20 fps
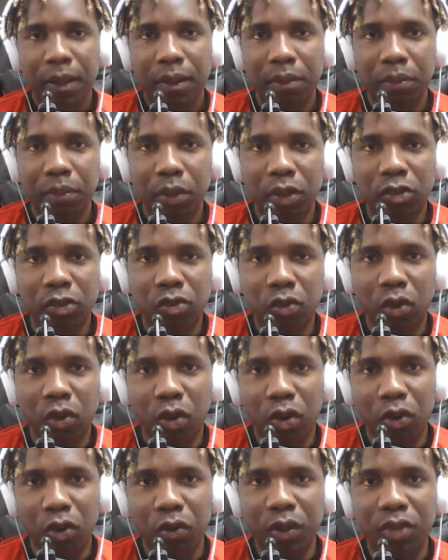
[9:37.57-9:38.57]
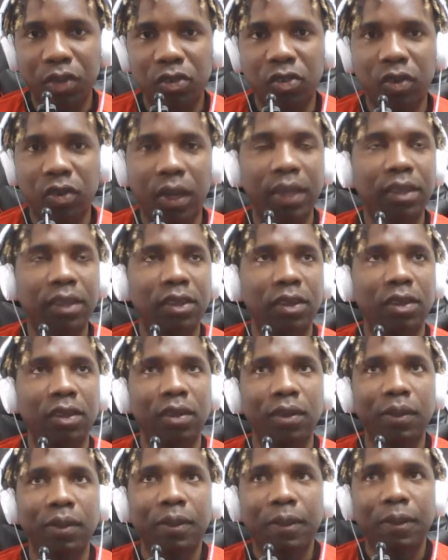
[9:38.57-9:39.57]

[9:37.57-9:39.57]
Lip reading: but to always try to,